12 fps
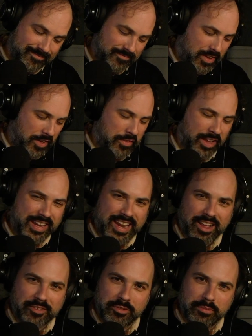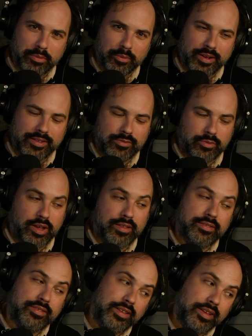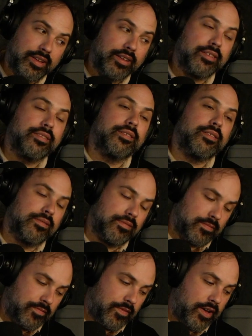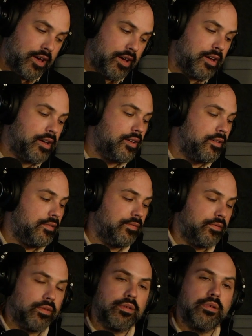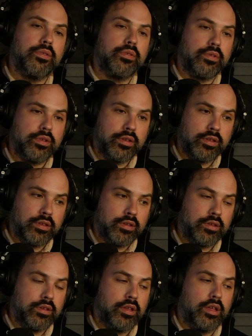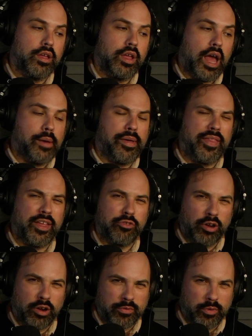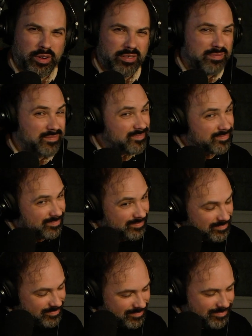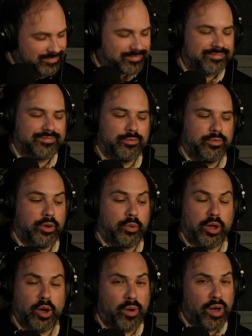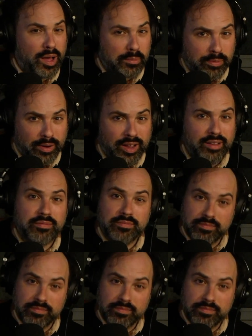Find the connection points, right? 6, 5, 4, 3. How about that sharp 4? I'm gonna go up, right?